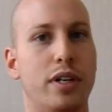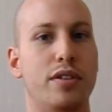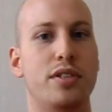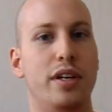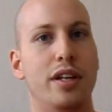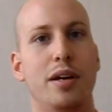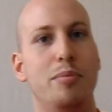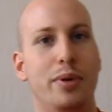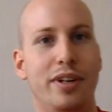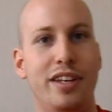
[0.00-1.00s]
allowed to say that,
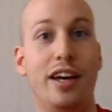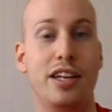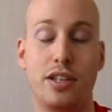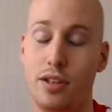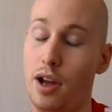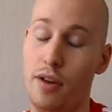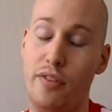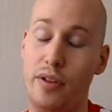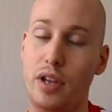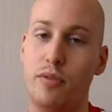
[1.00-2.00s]
but yeah, I
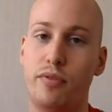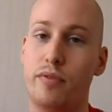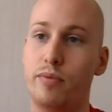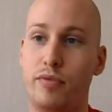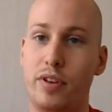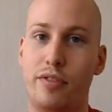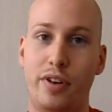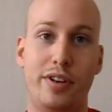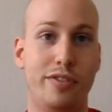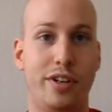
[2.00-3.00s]
found that very,
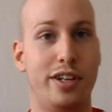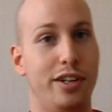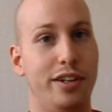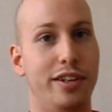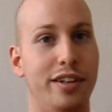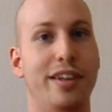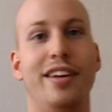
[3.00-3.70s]
very, very good.